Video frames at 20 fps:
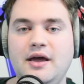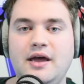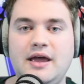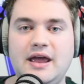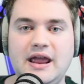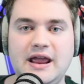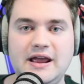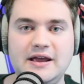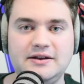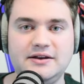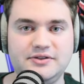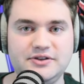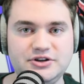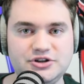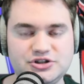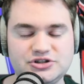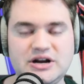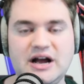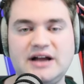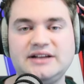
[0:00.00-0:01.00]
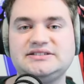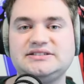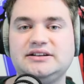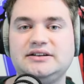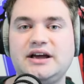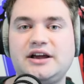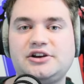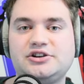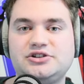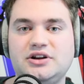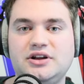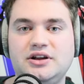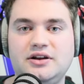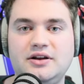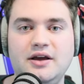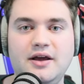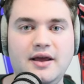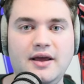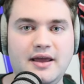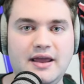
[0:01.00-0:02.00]
and the shot
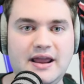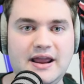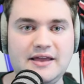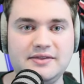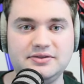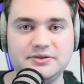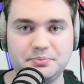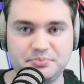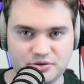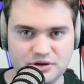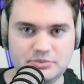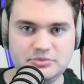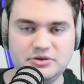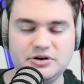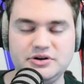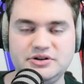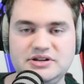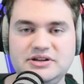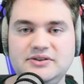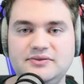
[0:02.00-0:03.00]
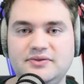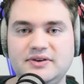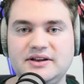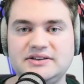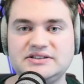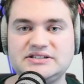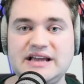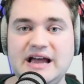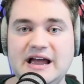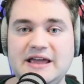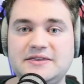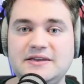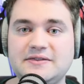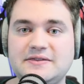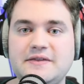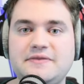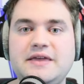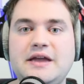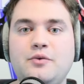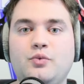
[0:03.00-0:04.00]
selection and the perimeter defense. I think
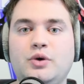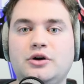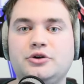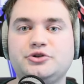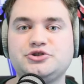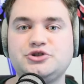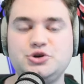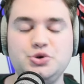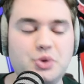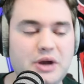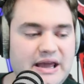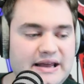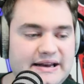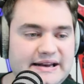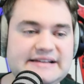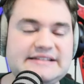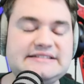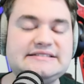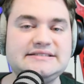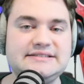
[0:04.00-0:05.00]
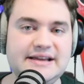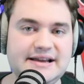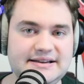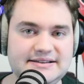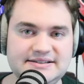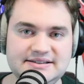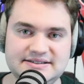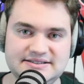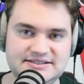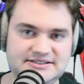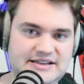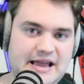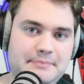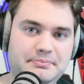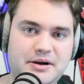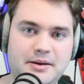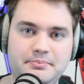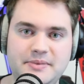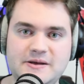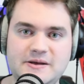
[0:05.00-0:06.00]
that they will, to an extent, step
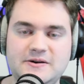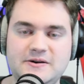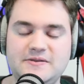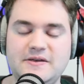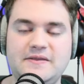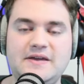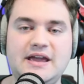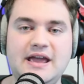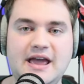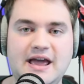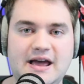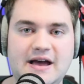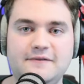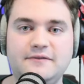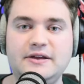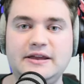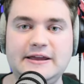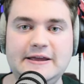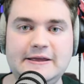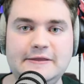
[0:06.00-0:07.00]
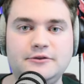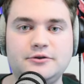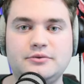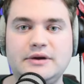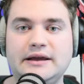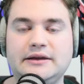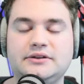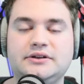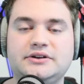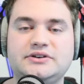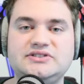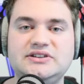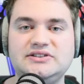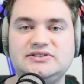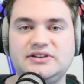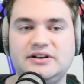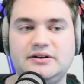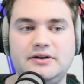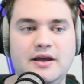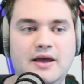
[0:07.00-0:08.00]
up better than they have in the regular
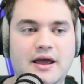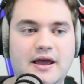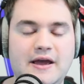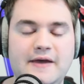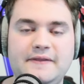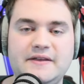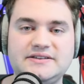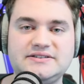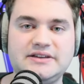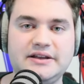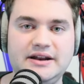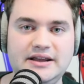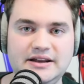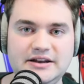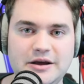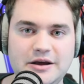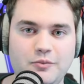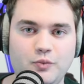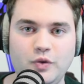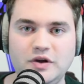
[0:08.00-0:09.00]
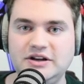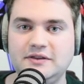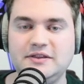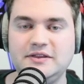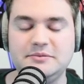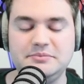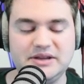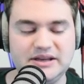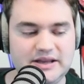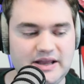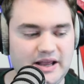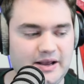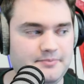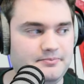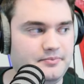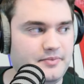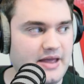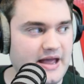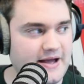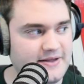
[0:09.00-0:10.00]
season, and that's going to end up winning them the game
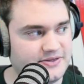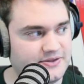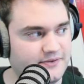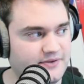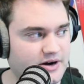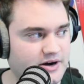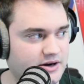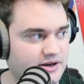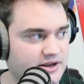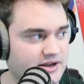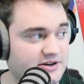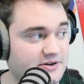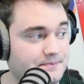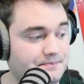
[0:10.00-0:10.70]
at the very end.